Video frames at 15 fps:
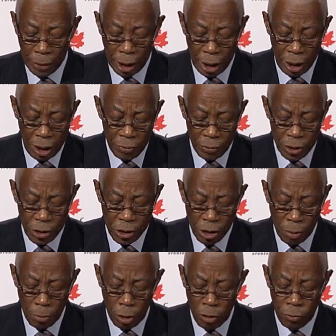Even
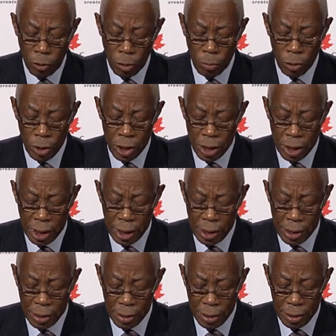some of our more
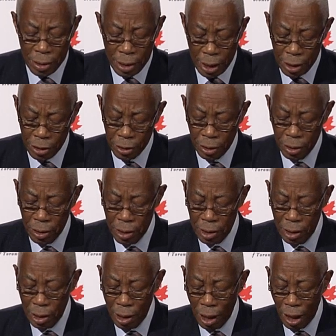seasoned nations
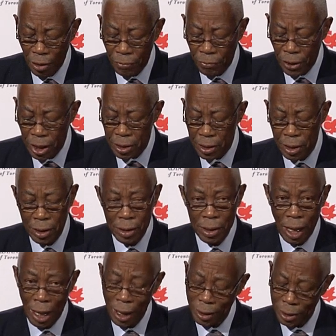are facing
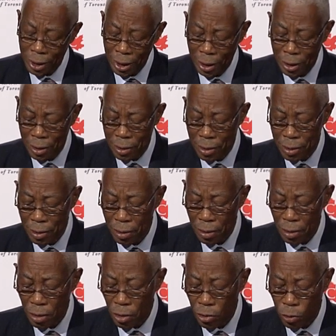dark days
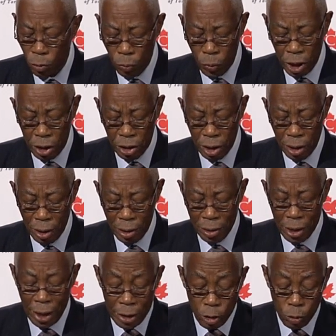through which
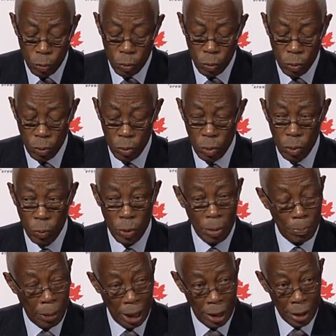they too will
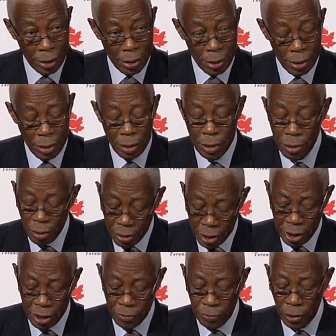pass
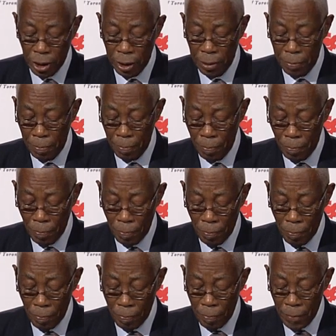successfully,
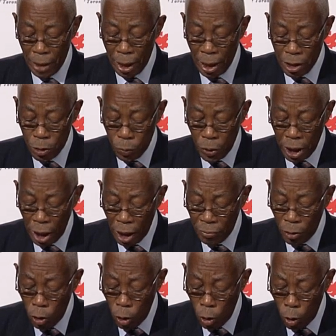as we have
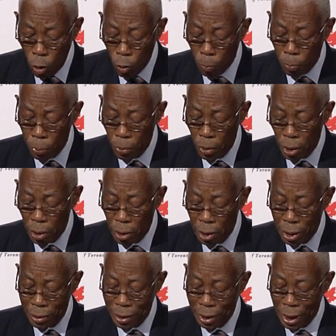hope
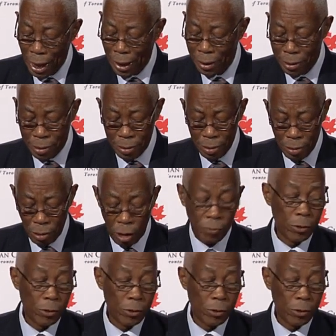in the light of